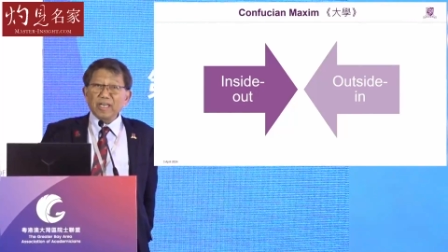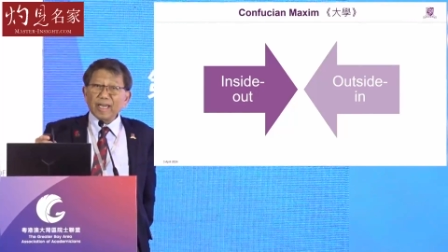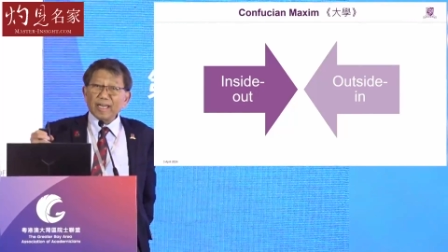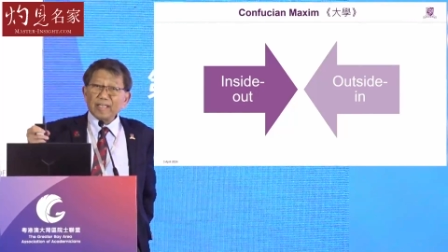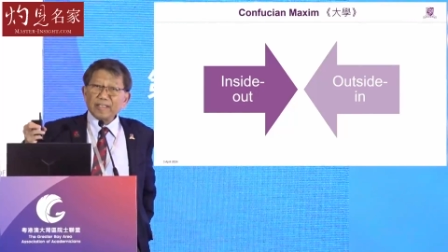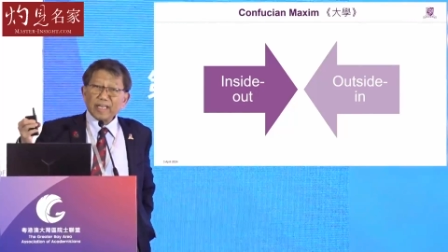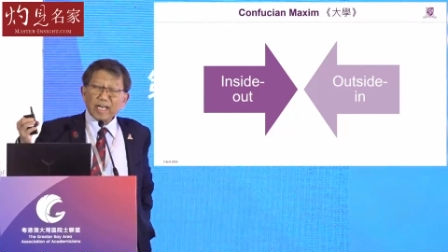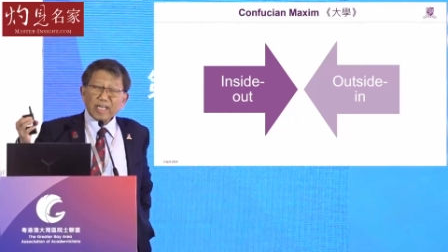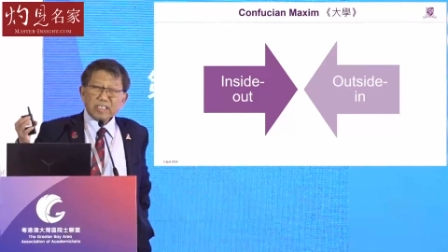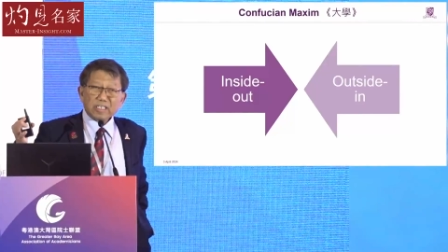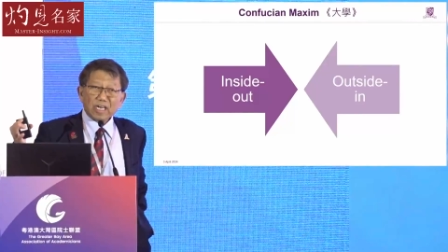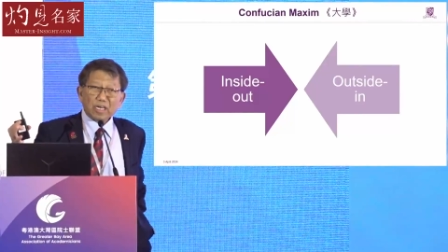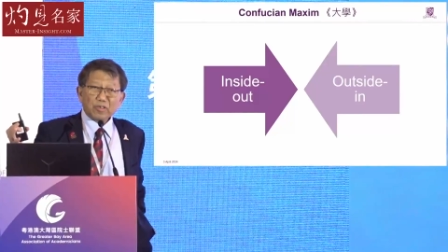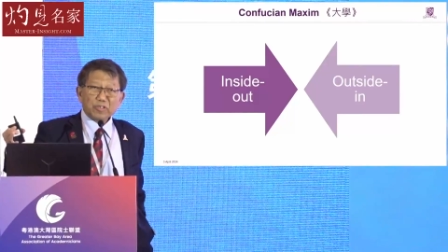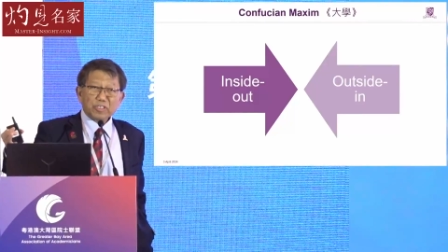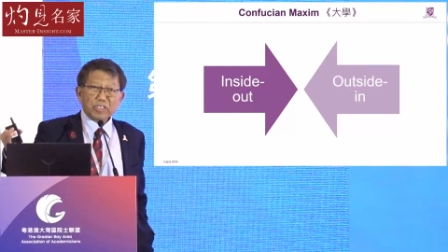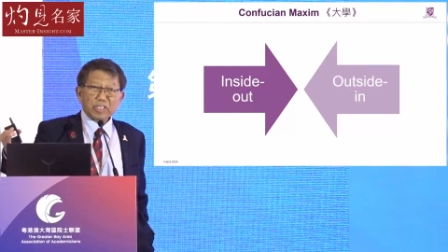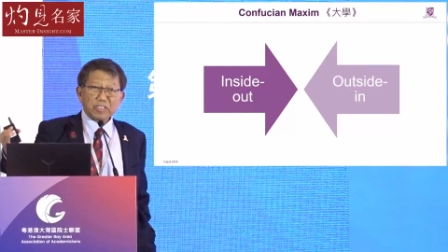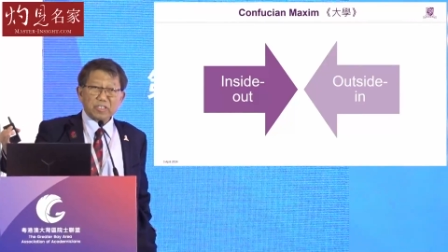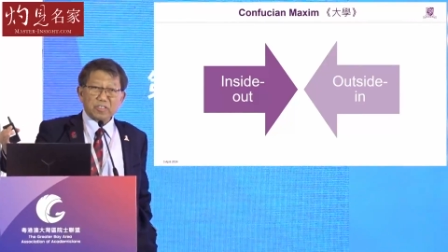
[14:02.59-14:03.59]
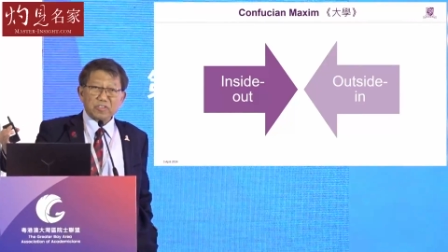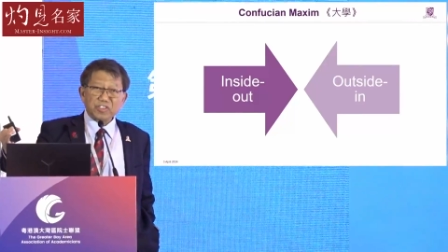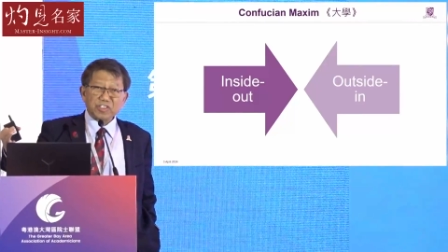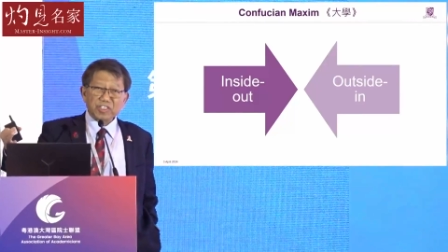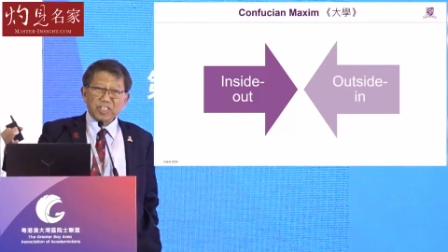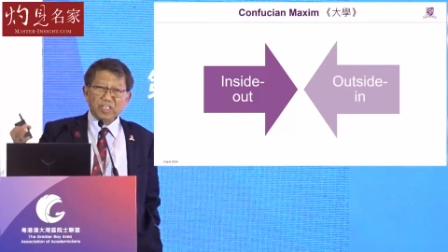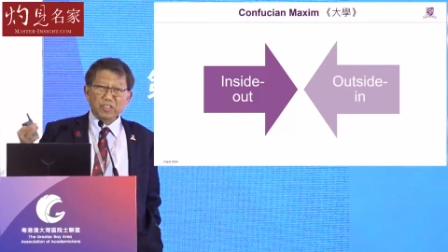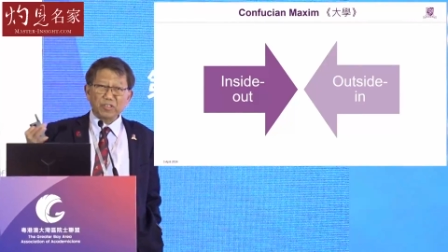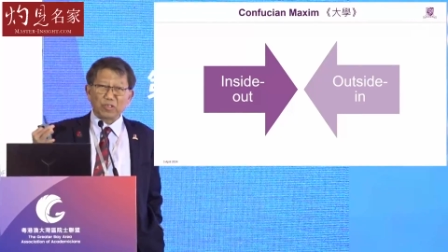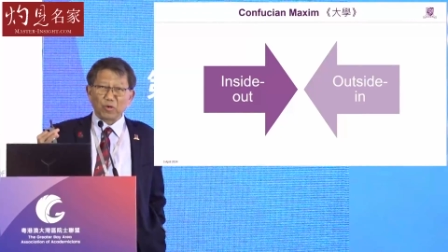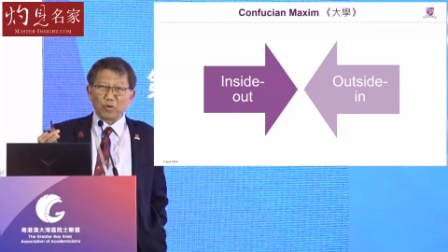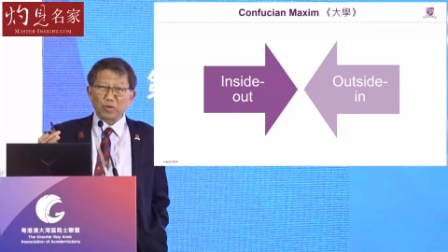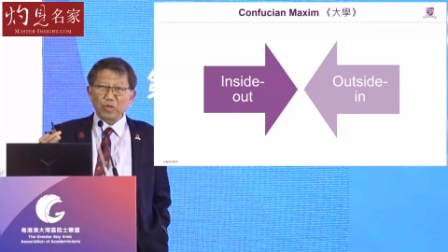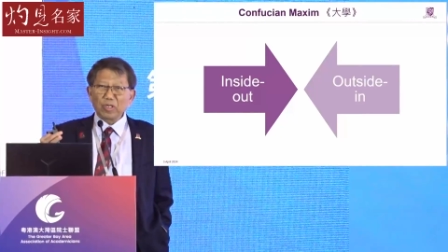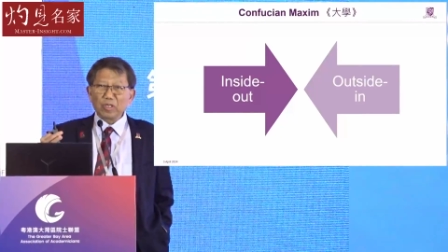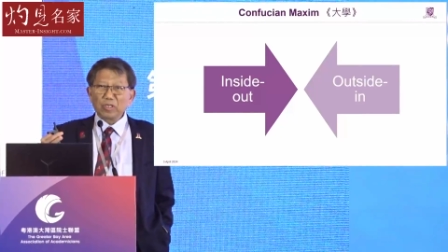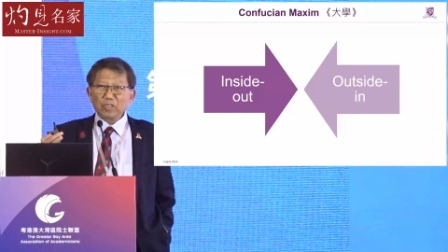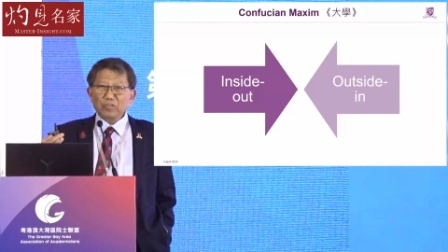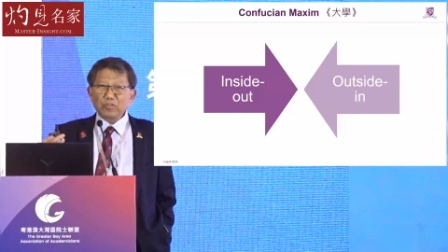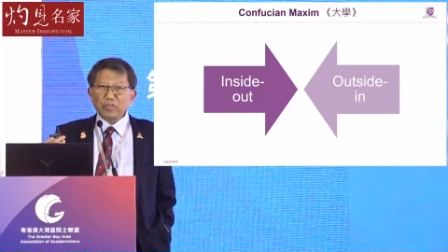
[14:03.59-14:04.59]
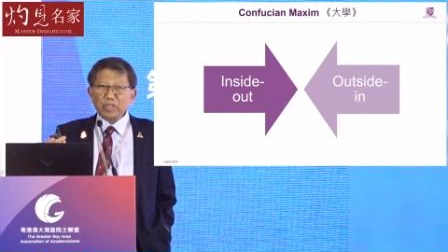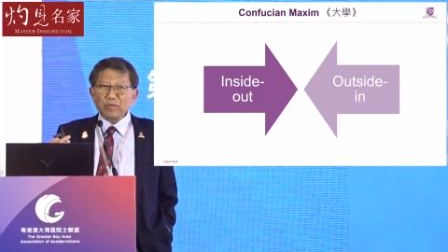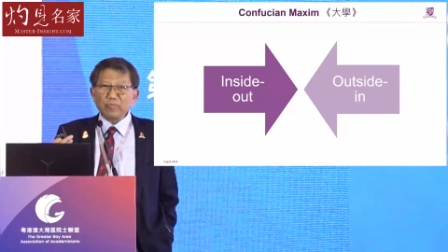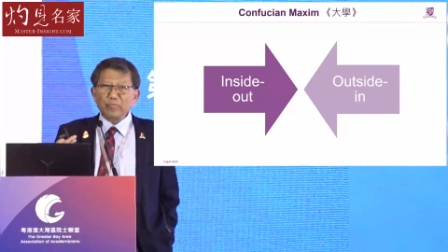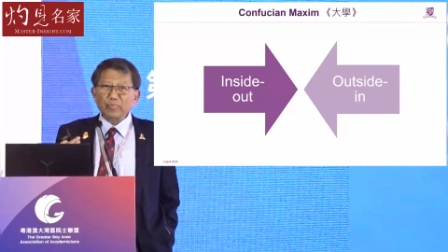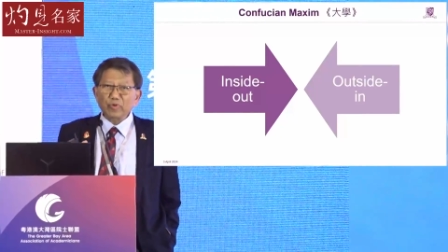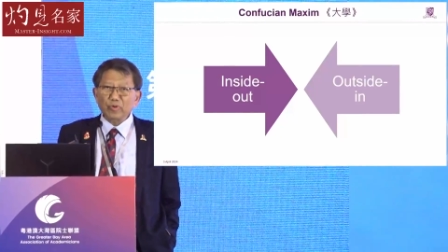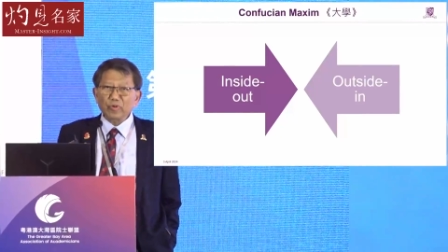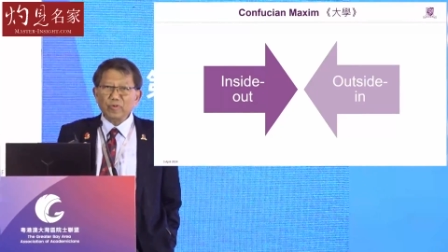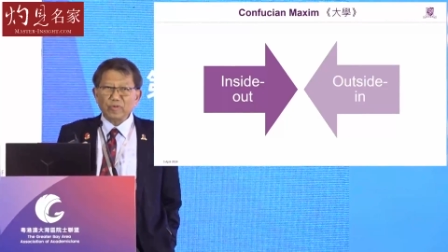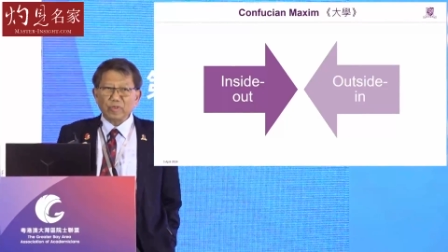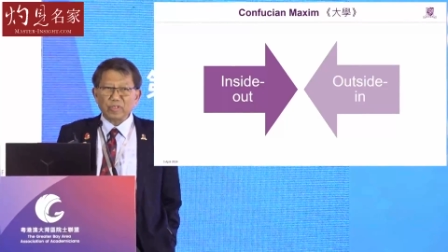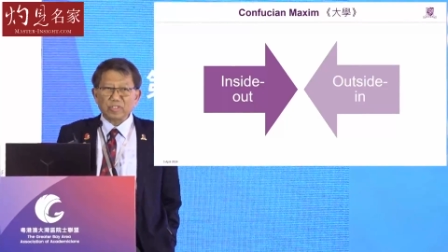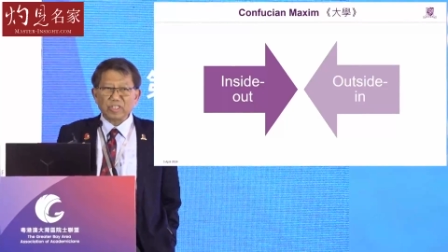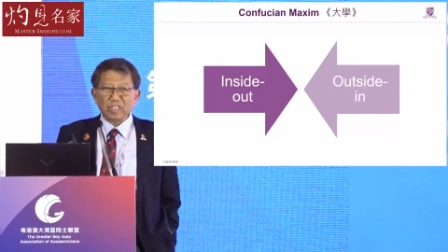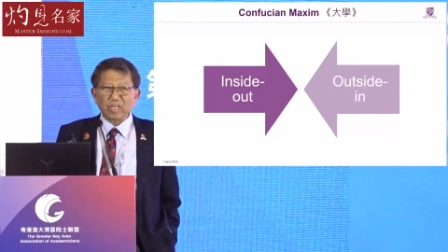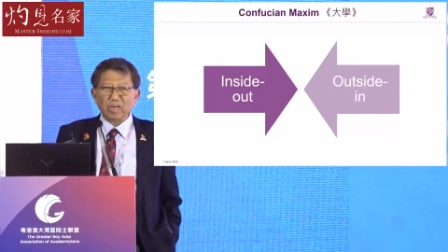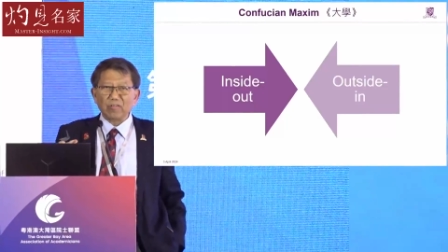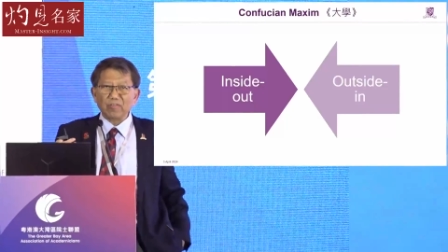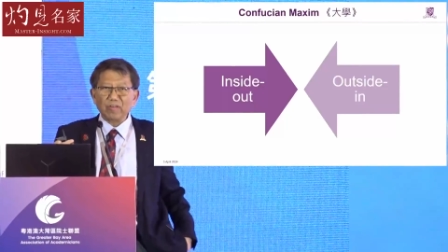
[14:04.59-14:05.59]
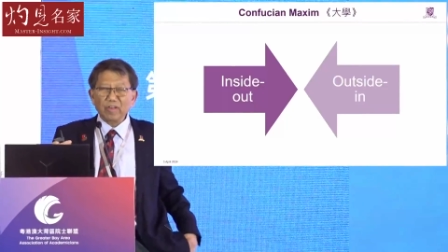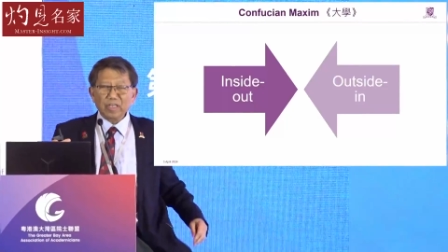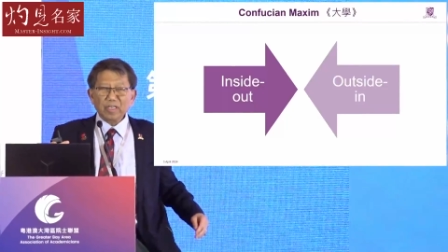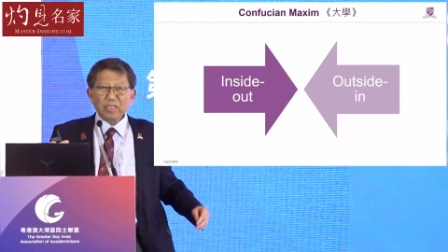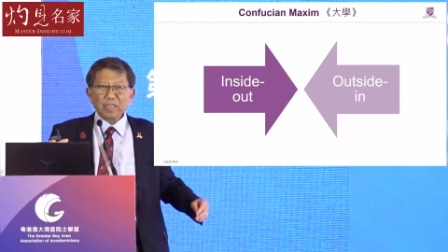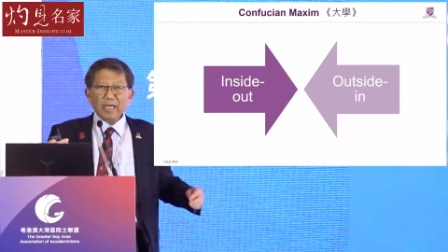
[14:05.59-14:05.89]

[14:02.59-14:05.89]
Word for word: and that's how you get the signal to improve yourself.